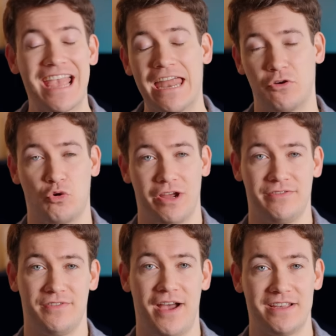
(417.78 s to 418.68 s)
category of
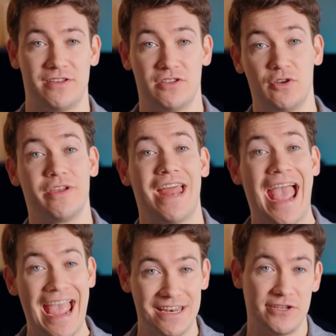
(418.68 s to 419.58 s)
devices you can
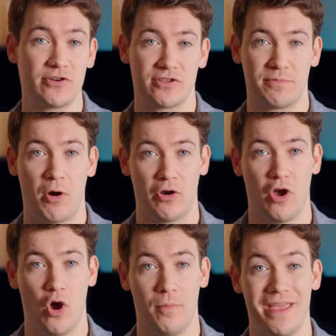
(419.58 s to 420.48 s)
add to your smart
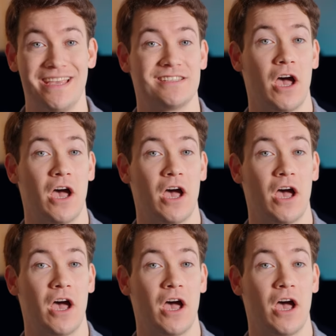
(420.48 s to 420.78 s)
home is